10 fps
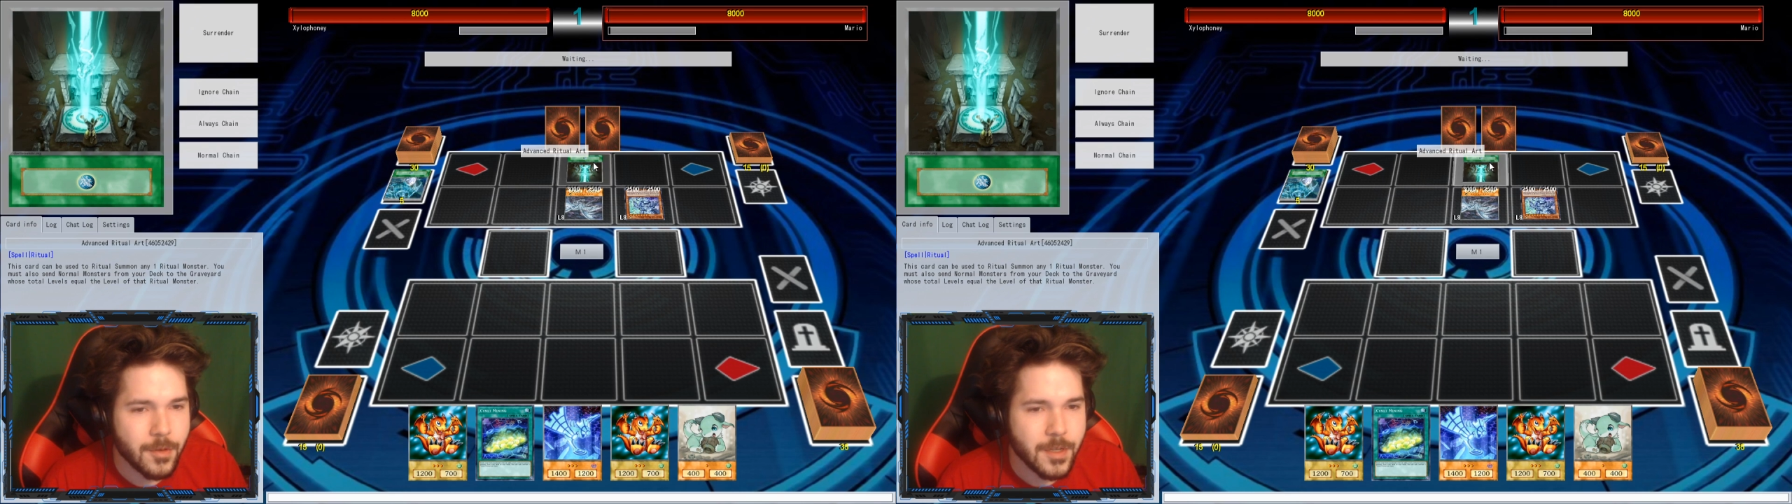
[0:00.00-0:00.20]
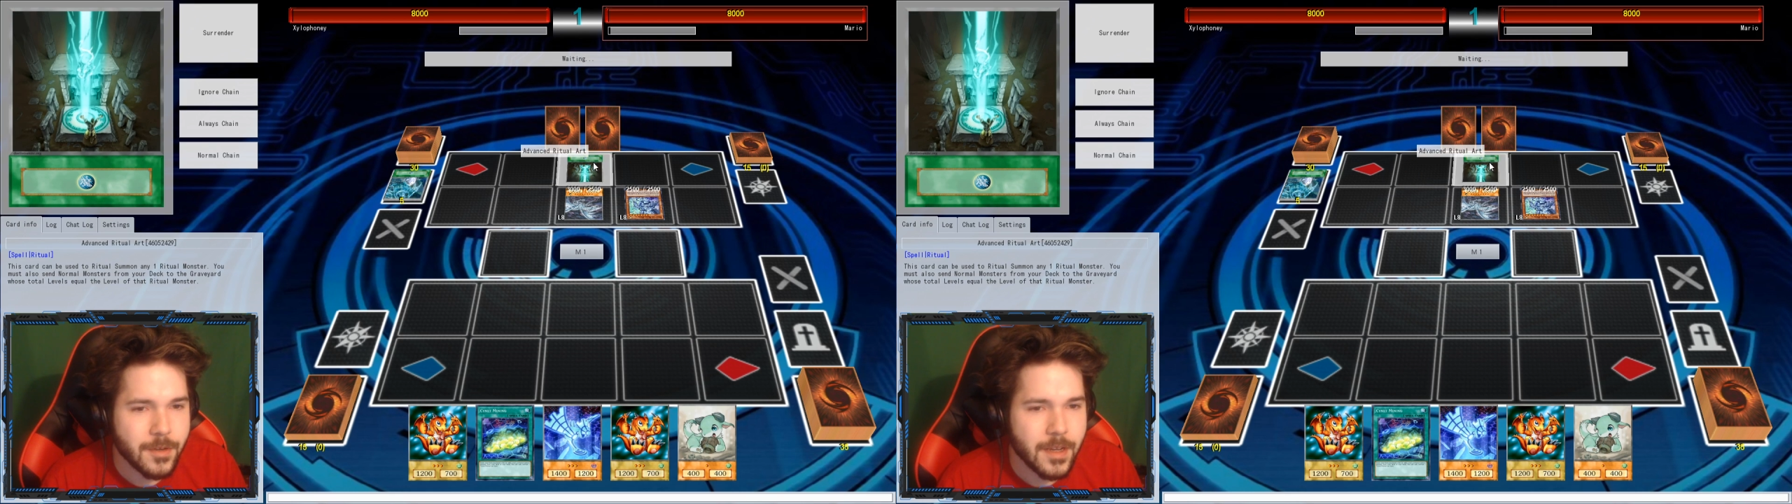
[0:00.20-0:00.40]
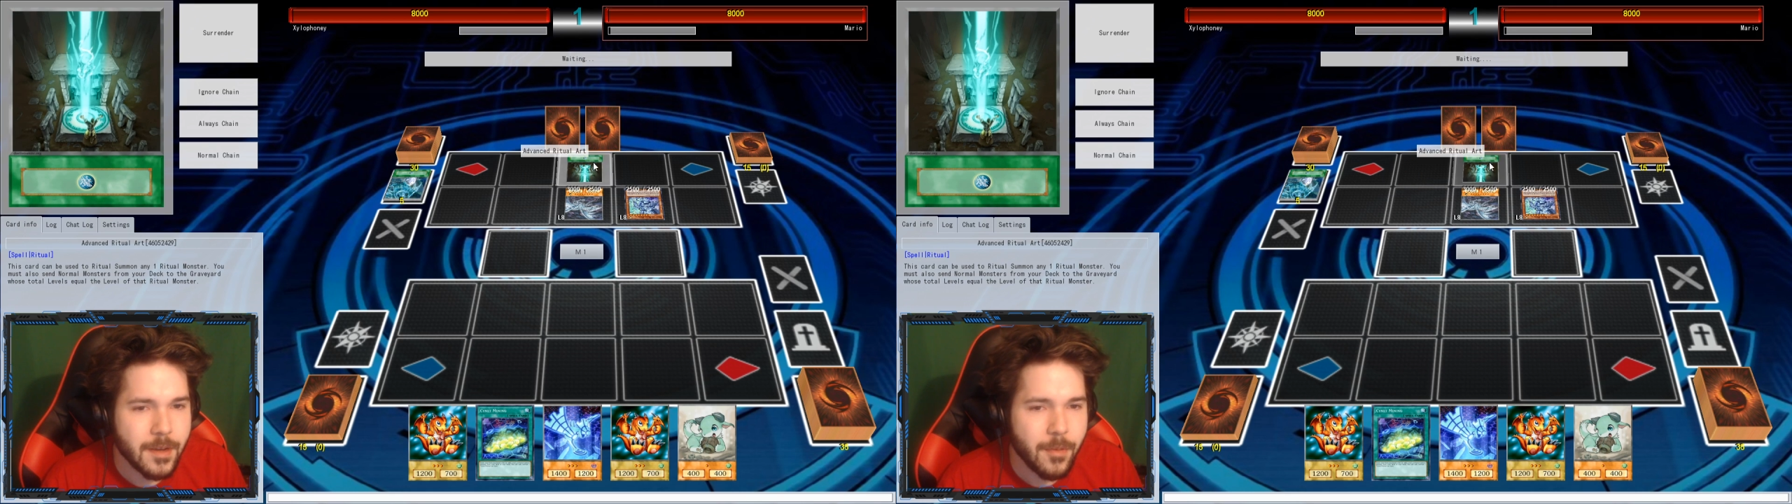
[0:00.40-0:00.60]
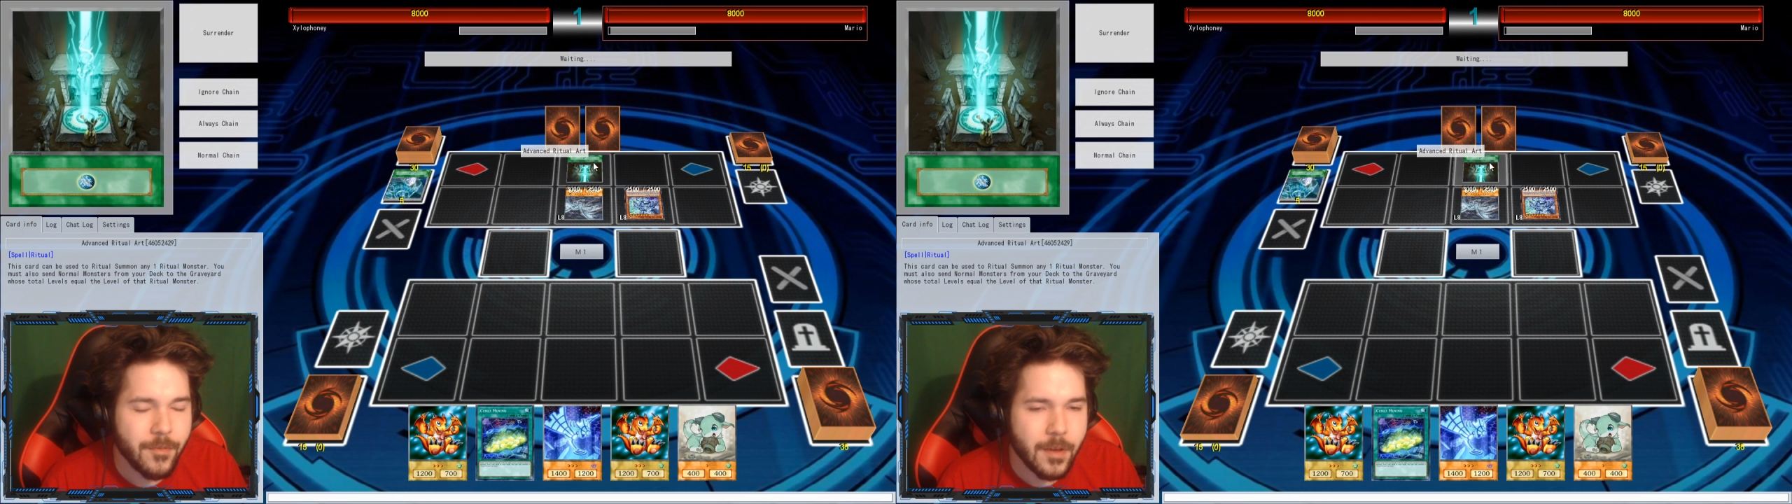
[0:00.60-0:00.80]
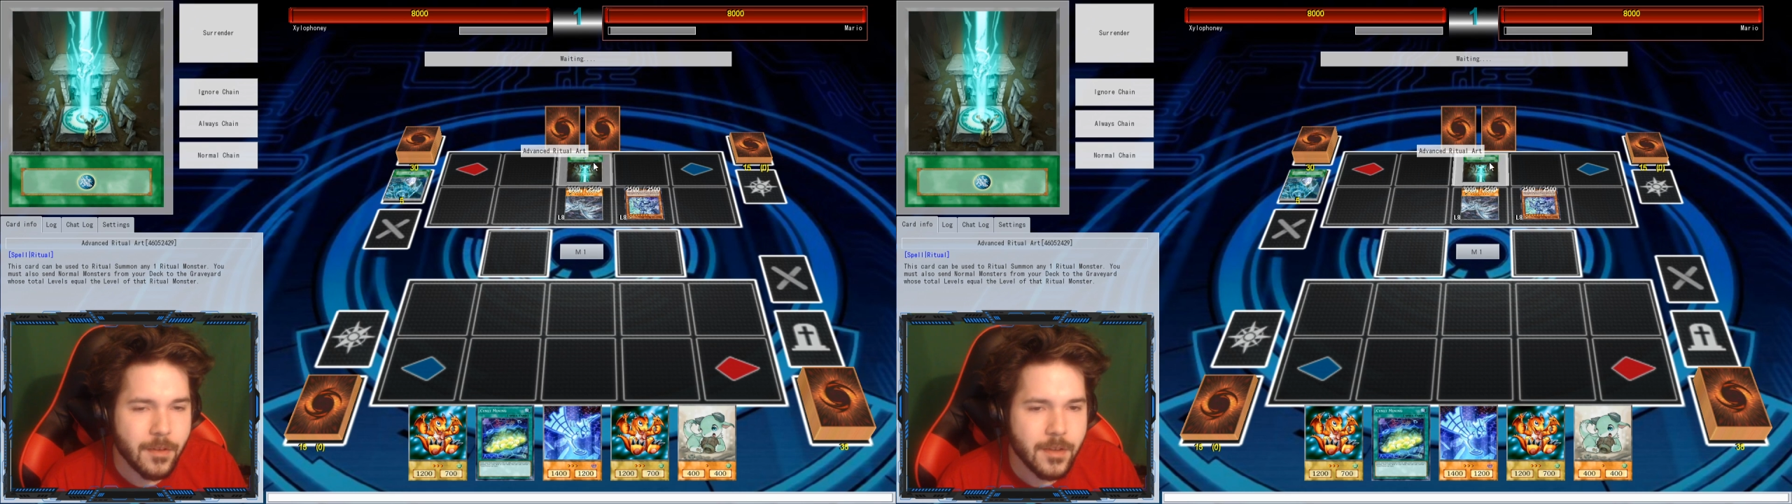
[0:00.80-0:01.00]
so you're setting up a
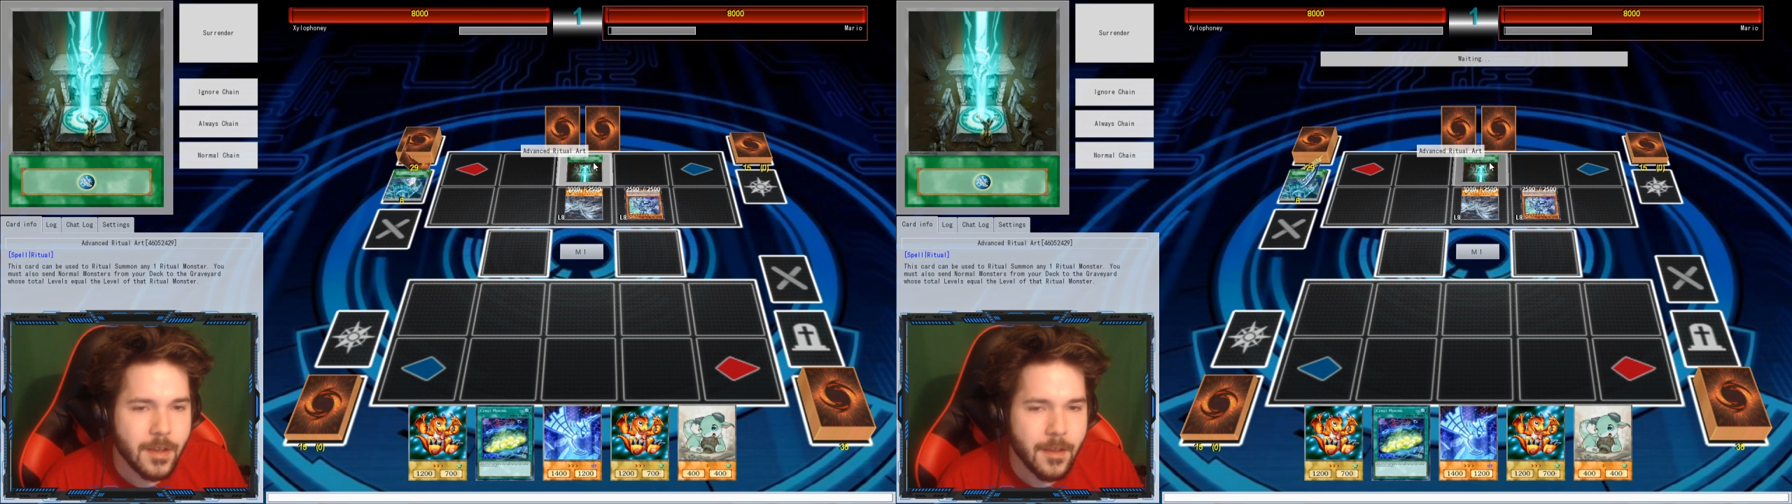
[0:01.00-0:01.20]
field.